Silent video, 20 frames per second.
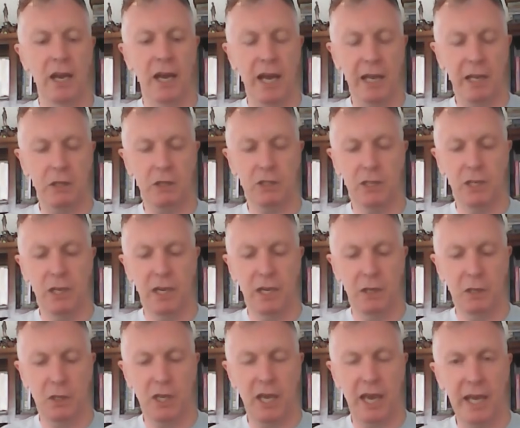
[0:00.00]
And
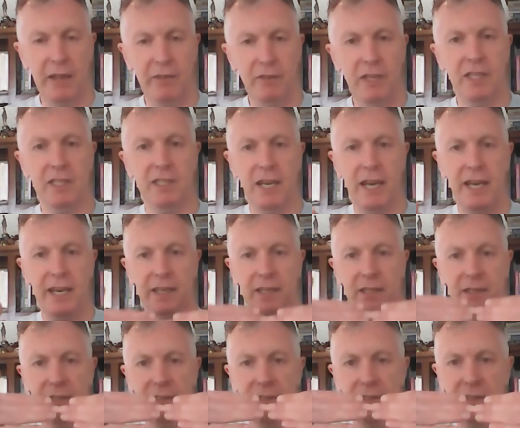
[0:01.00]
can the
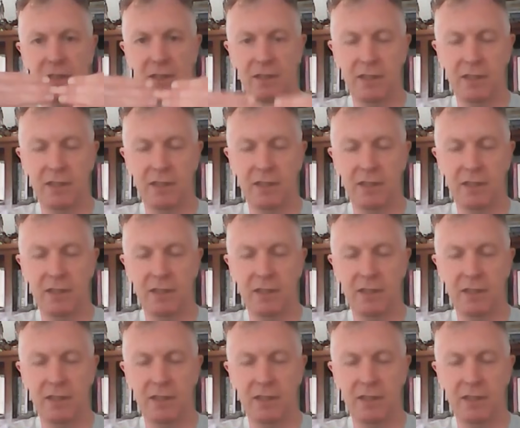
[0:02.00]
attackers